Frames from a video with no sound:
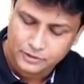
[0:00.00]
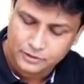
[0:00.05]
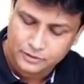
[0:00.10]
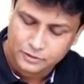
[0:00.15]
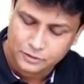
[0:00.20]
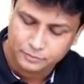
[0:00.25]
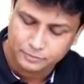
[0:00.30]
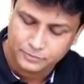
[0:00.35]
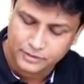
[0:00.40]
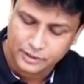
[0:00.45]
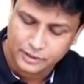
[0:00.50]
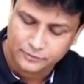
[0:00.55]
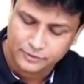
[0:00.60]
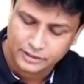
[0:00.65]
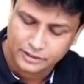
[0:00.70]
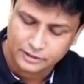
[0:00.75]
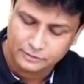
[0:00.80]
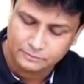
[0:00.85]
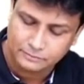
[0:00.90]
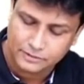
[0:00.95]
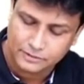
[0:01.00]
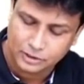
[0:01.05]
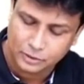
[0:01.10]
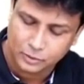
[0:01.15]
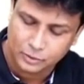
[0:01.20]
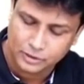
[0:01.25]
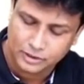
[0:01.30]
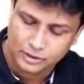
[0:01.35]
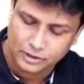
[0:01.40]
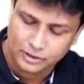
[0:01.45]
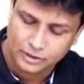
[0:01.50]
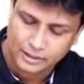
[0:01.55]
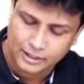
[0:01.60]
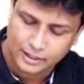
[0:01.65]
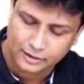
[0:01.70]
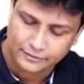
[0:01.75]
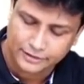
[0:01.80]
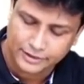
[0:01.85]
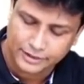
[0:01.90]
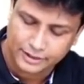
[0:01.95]
So between the pleural
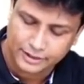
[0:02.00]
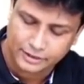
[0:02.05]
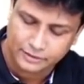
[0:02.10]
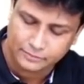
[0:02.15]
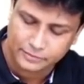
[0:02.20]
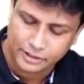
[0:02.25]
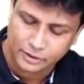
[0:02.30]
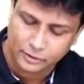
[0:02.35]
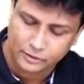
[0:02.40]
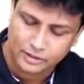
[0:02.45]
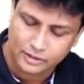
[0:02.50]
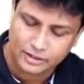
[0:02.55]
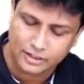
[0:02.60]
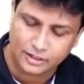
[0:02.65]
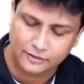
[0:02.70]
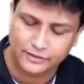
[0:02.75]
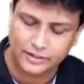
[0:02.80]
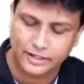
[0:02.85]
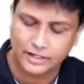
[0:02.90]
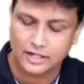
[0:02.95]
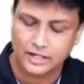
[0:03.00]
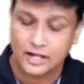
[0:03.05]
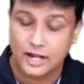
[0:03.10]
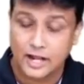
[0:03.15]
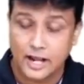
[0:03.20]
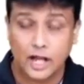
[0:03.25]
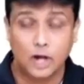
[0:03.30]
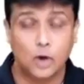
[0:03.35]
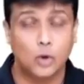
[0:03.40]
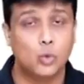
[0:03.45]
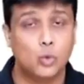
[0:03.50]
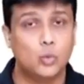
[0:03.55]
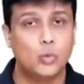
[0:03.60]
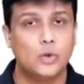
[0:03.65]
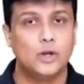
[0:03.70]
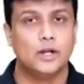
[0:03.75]
cavity and the peritoneal cavity, now